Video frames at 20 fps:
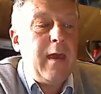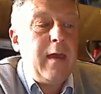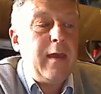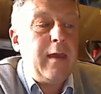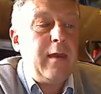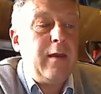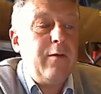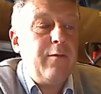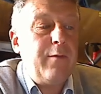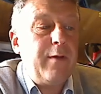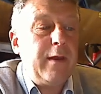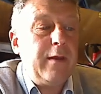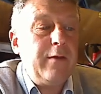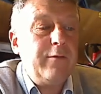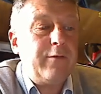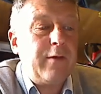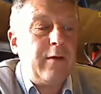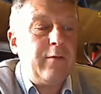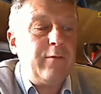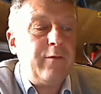
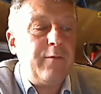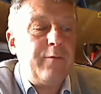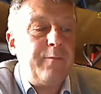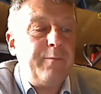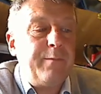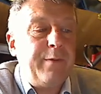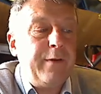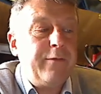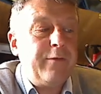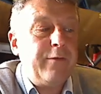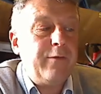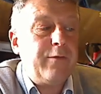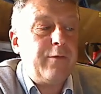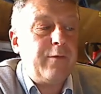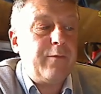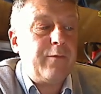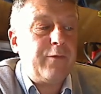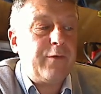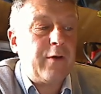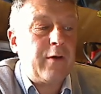Earrings out of pieces
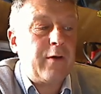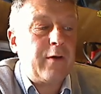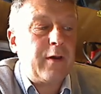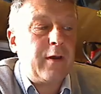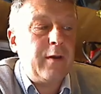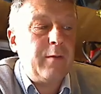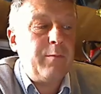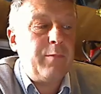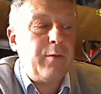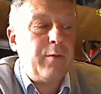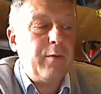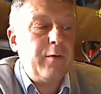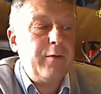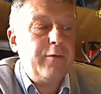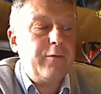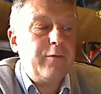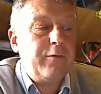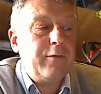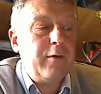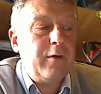of circuit
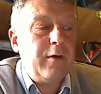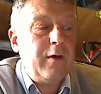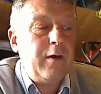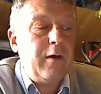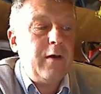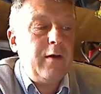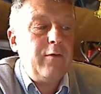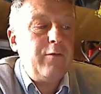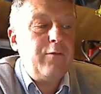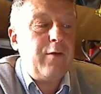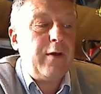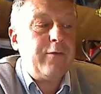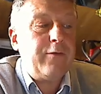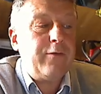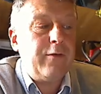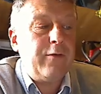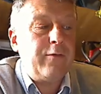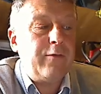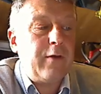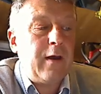boards,
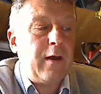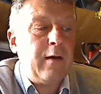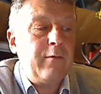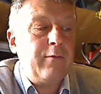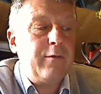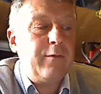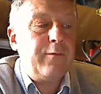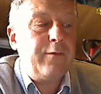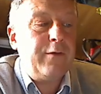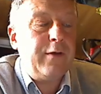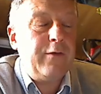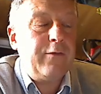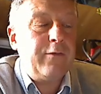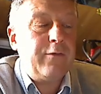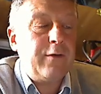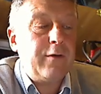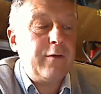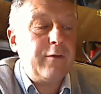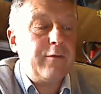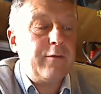dresses out of t
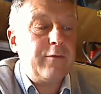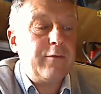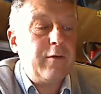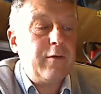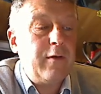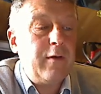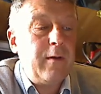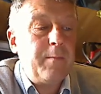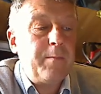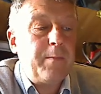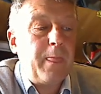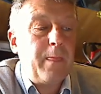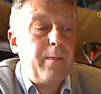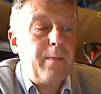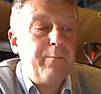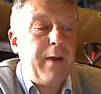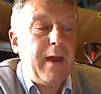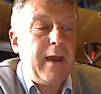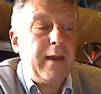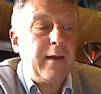shirts,
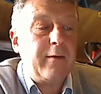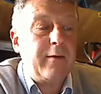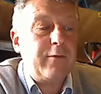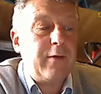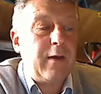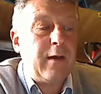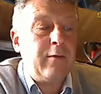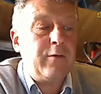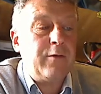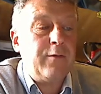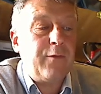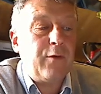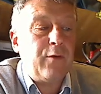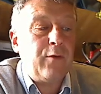bags out of